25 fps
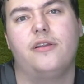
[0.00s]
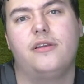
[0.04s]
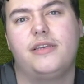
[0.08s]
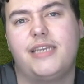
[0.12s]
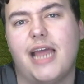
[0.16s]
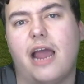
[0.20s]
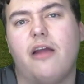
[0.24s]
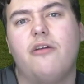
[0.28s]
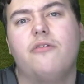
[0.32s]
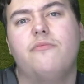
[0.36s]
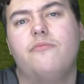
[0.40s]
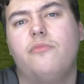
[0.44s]

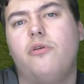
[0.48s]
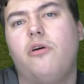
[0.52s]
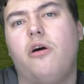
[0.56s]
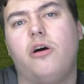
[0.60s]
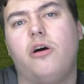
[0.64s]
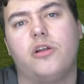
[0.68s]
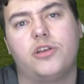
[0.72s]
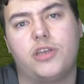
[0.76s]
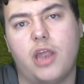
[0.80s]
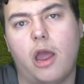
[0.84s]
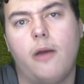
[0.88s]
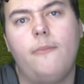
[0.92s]
Darren
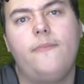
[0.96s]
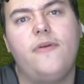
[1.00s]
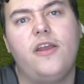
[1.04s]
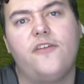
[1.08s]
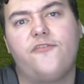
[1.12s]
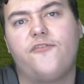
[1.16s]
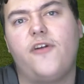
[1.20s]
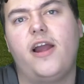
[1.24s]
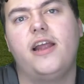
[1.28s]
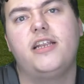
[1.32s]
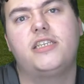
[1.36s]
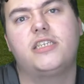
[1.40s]
Moore, don't be
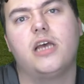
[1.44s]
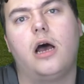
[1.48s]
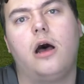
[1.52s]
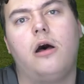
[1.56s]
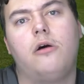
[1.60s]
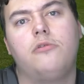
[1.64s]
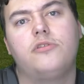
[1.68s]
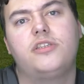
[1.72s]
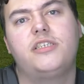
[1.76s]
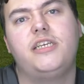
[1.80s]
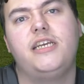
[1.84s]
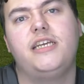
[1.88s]
afraid to
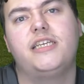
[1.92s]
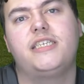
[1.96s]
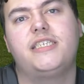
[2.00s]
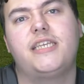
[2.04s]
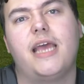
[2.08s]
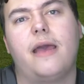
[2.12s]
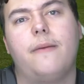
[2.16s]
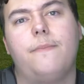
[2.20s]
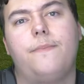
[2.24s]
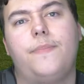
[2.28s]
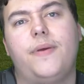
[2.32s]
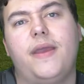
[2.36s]
alter your
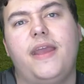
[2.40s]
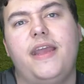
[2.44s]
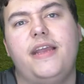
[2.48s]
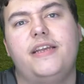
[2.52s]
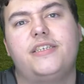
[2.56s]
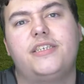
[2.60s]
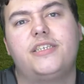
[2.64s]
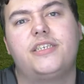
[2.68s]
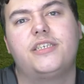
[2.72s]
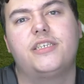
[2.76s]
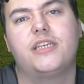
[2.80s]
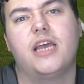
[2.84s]
set
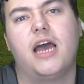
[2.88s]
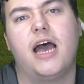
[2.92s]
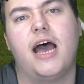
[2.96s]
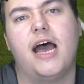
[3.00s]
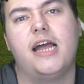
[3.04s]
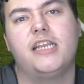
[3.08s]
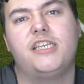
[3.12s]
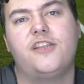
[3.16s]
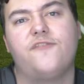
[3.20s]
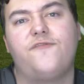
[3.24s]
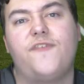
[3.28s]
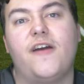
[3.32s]
piece
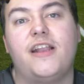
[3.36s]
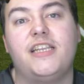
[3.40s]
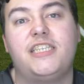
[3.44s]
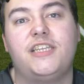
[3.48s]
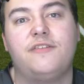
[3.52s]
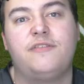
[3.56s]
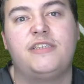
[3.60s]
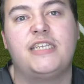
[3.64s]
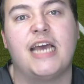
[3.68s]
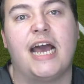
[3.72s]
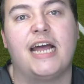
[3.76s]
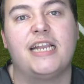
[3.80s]

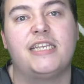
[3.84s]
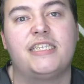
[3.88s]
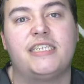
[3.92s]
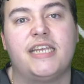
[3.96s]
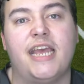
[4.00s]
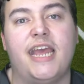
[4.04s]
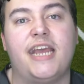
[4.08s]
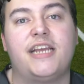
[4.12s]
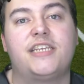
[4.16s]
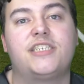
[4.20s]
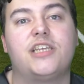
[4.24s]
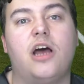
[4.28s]
defensive
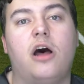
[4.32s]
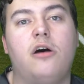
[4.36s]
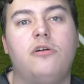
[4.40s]
tactics.